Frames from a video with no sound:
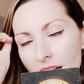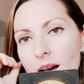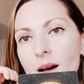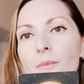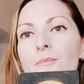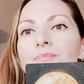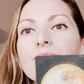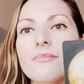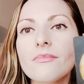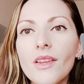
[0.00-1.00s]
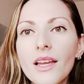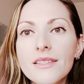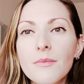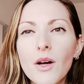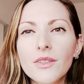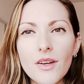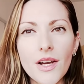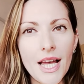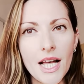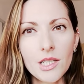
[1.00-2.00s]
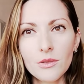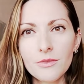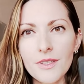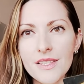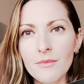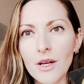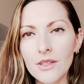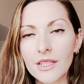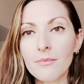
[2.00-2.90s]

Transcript: Um, it's about our health, it's about our